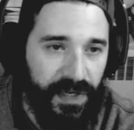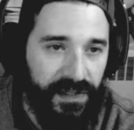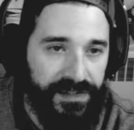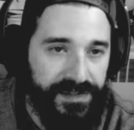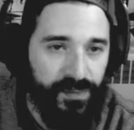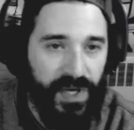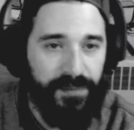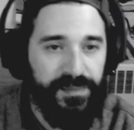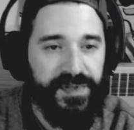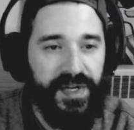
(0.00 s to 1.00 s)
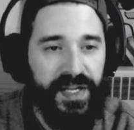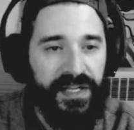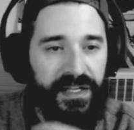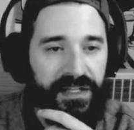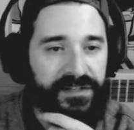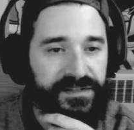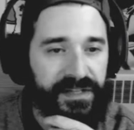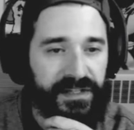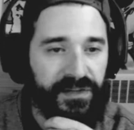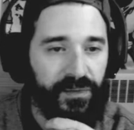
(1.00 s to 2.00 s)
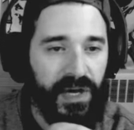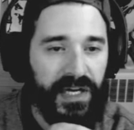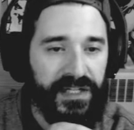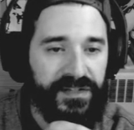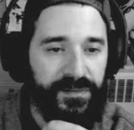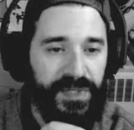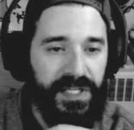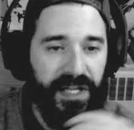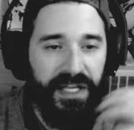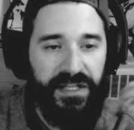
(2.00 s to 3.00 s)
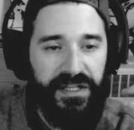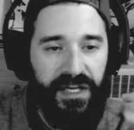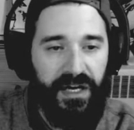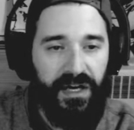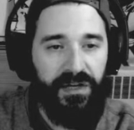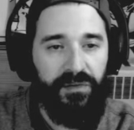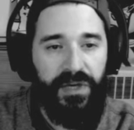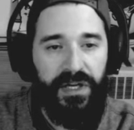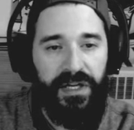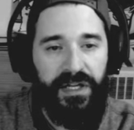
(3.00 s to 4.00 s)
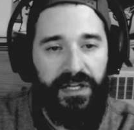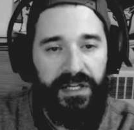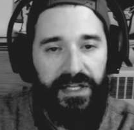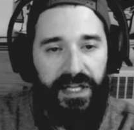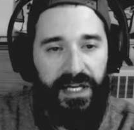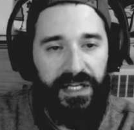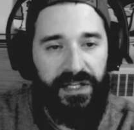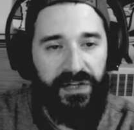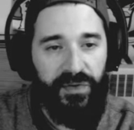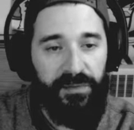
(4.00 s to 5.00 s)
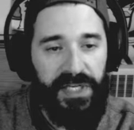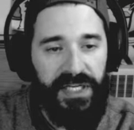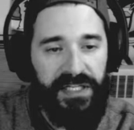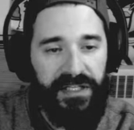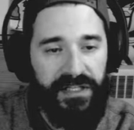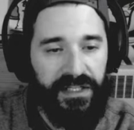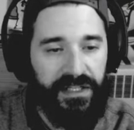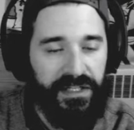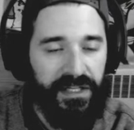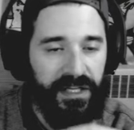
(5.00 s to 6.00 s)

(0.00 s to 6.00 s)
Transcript: artist website is that you want it to be like the artwork hitting you immediately.